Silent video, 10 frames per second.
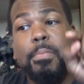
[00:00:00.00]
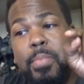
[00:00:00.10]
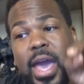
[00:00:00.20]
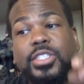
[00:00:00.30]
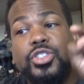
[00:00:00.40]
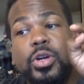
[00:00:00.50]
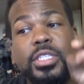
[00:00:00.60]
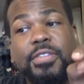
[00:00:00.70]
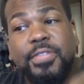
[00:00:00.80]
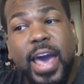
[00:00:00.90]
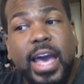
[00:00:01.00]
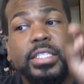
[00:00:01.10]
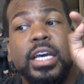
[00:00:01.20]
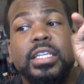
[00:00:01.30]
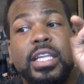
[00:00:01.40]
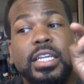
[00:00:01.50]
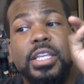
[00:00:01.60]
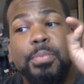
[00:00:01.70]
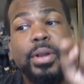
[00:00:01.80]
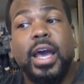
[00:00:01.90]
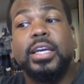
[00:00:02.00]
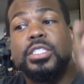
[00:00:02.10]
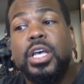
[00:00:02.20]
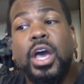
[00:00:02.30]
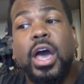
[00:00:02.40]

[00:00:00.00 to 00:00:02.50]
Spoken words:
based on the fact that the price